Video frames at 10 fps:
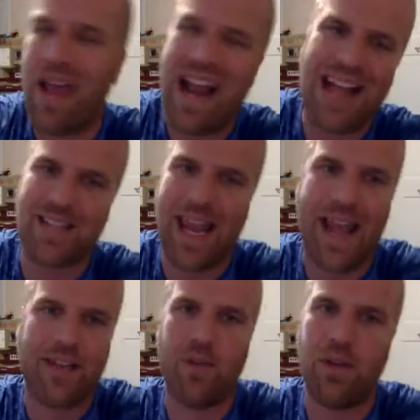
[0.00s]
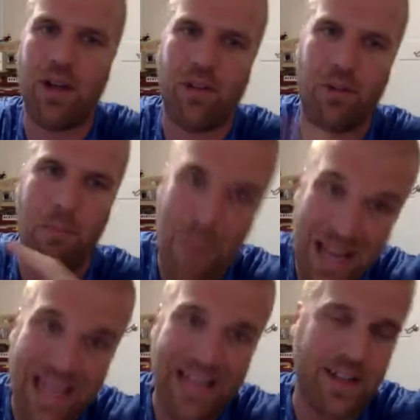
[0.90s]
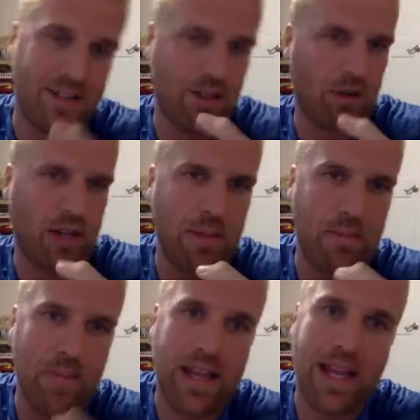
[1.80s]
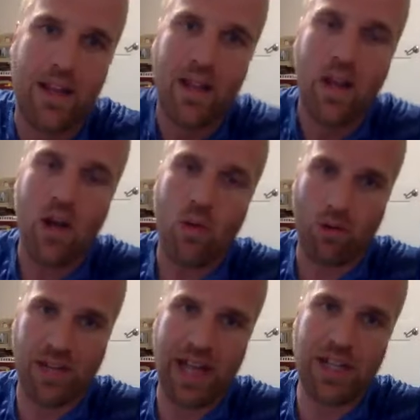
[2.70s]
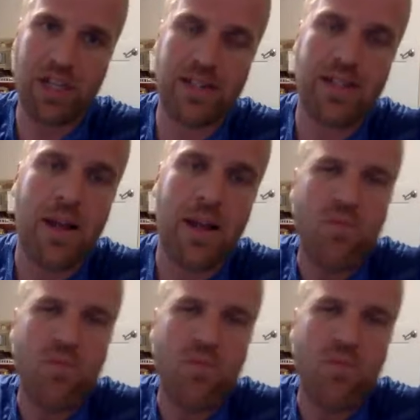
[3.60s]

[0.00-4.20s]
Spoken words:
man, I just can't do another minute because they're going to be minute rotations.